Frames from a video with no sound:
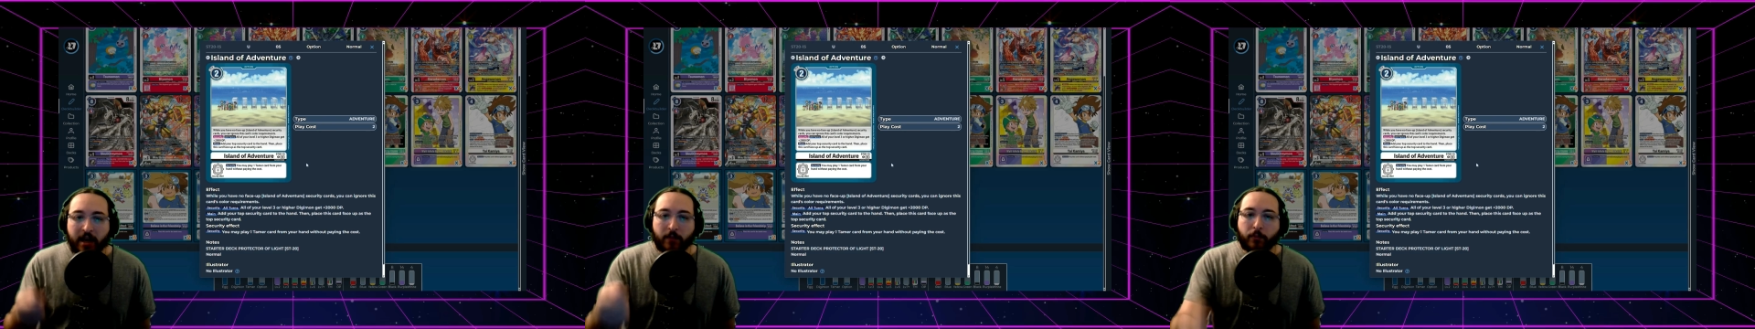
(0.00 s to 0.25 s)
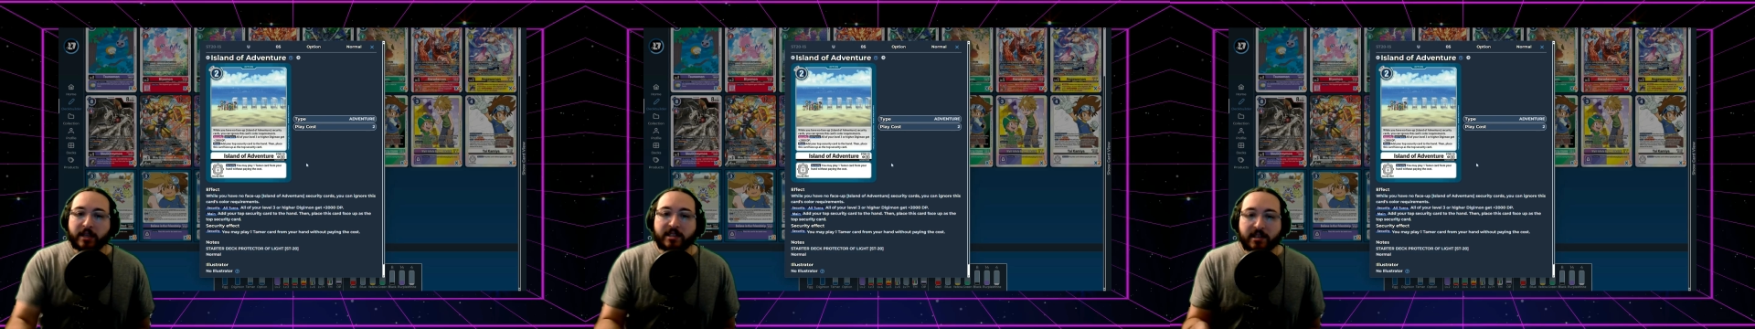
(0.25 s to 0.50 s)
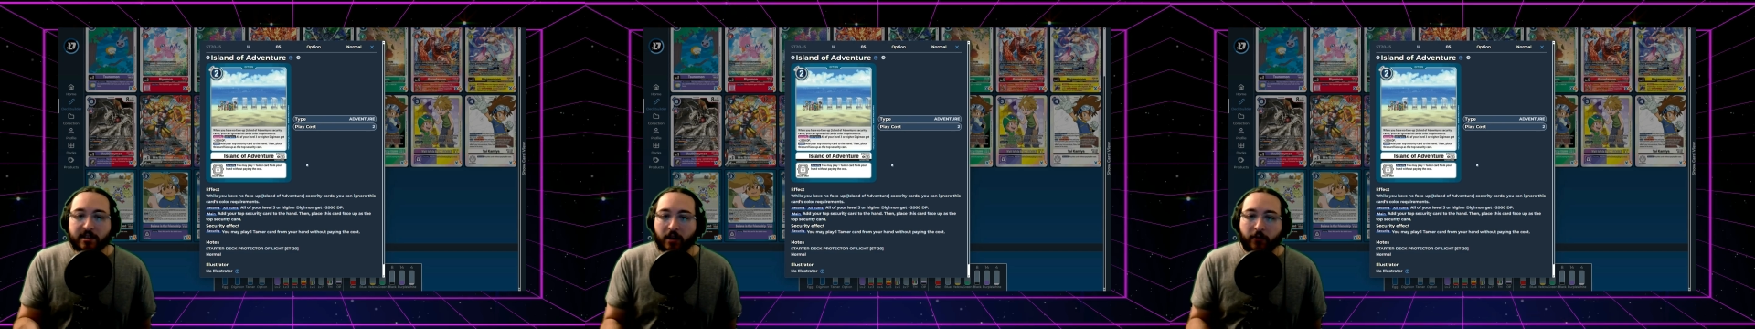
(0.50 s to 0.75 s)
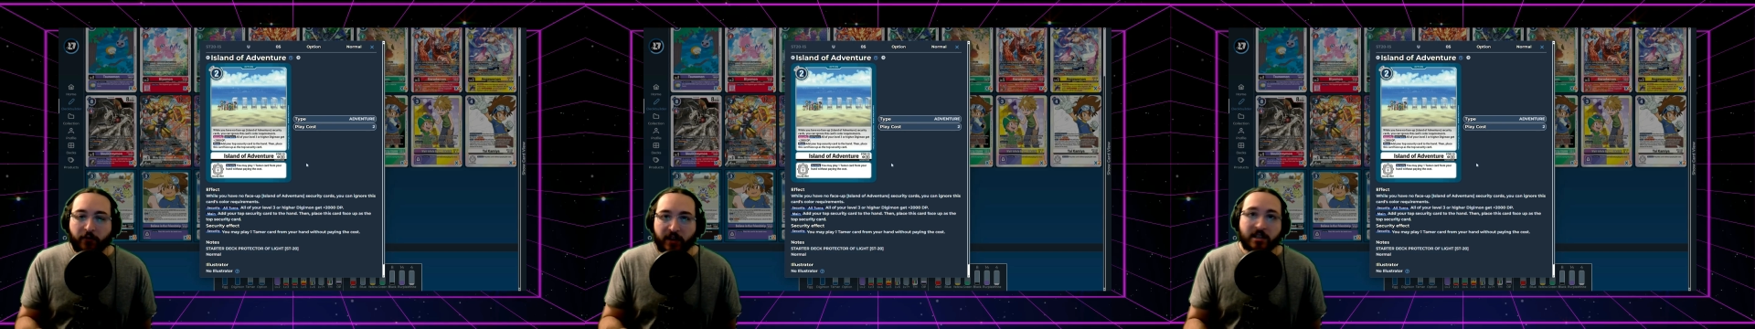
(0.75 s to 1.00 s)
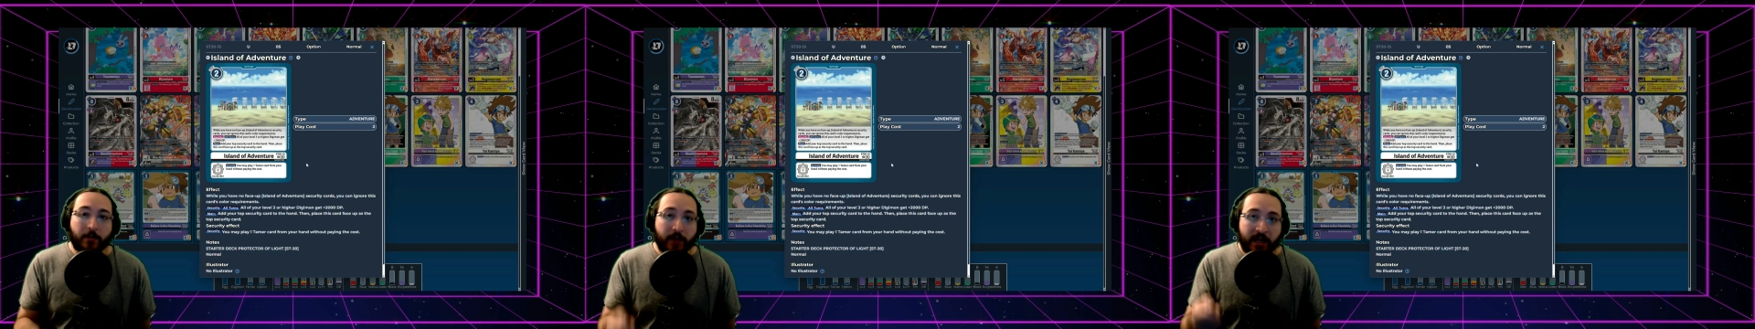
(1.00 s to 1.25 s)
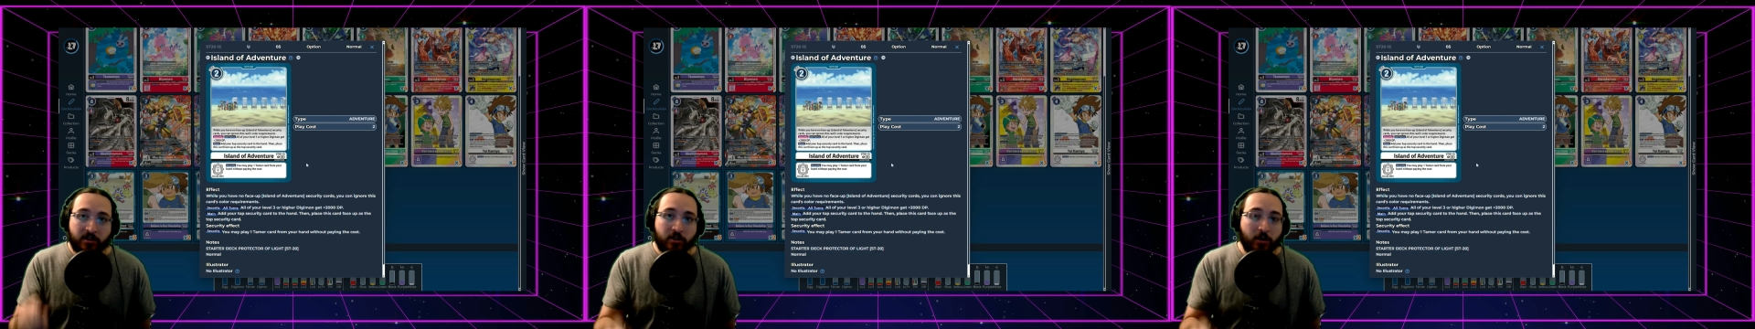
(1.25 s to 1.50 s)
and then place this card face up
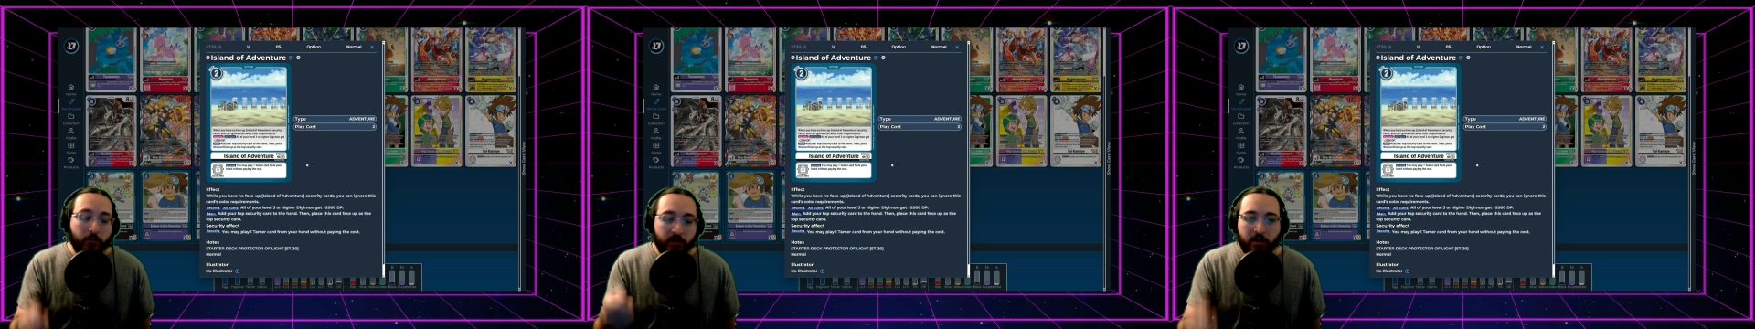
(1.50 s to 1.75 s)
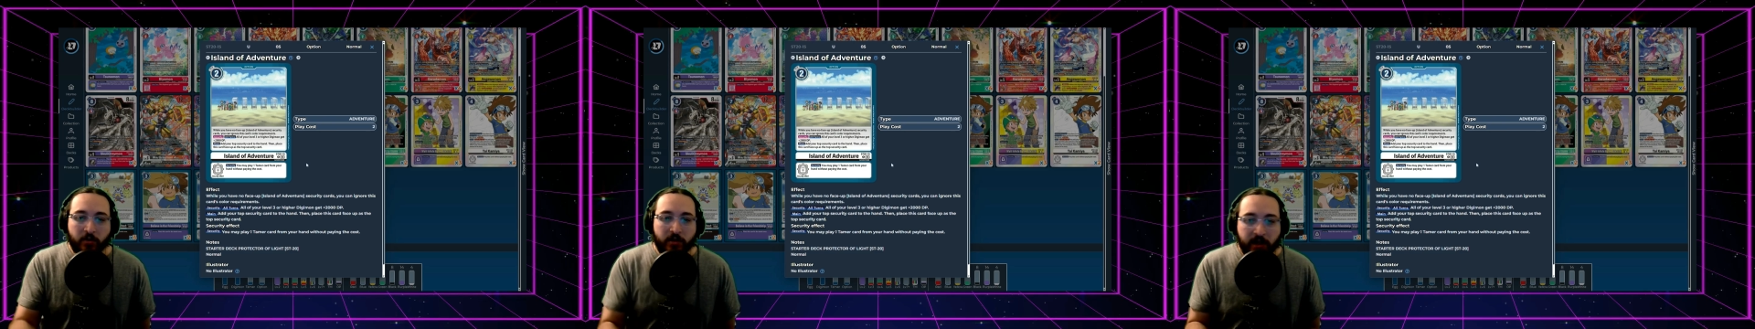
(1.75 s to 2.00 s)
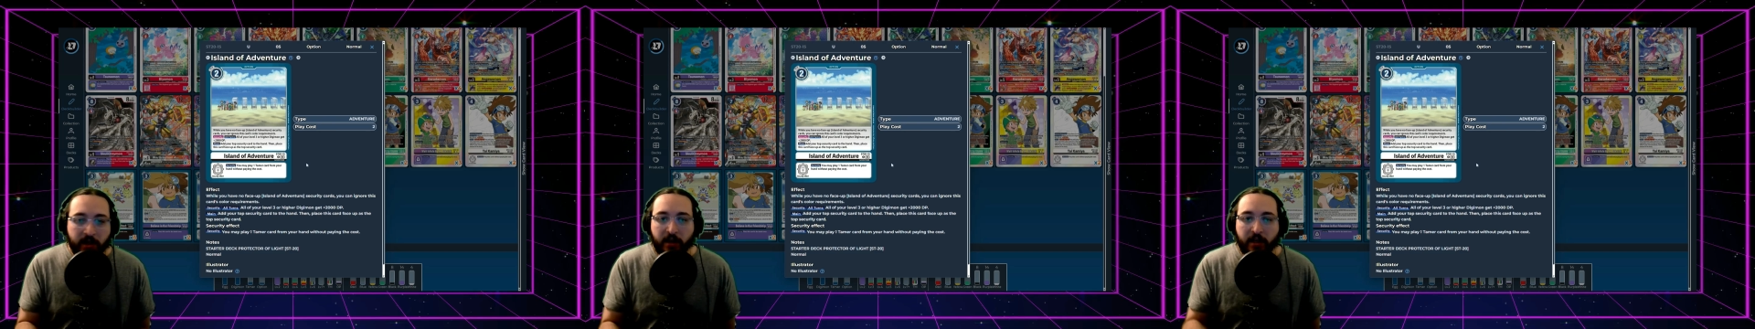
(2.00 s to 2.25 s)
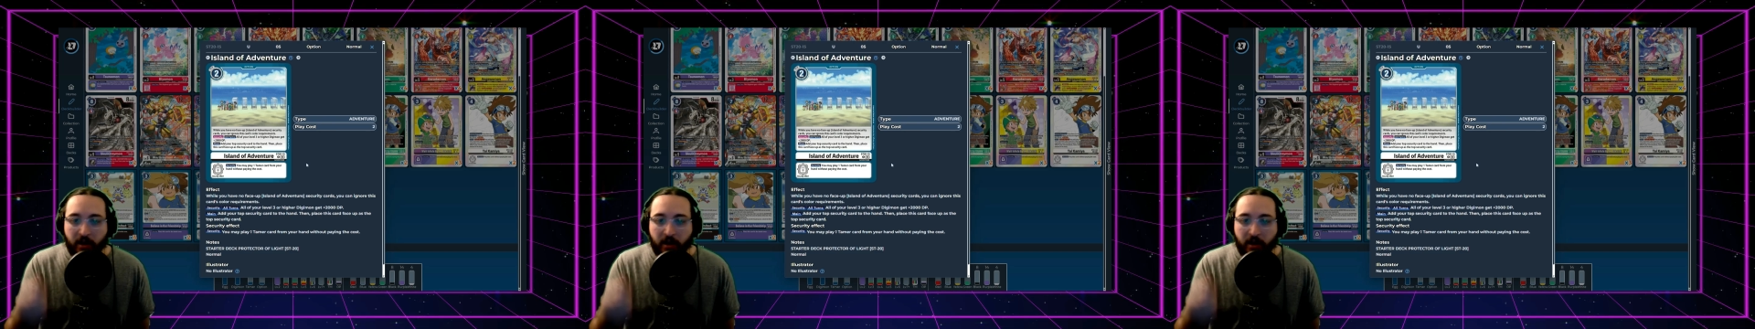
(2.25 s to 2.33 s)
as the top security card,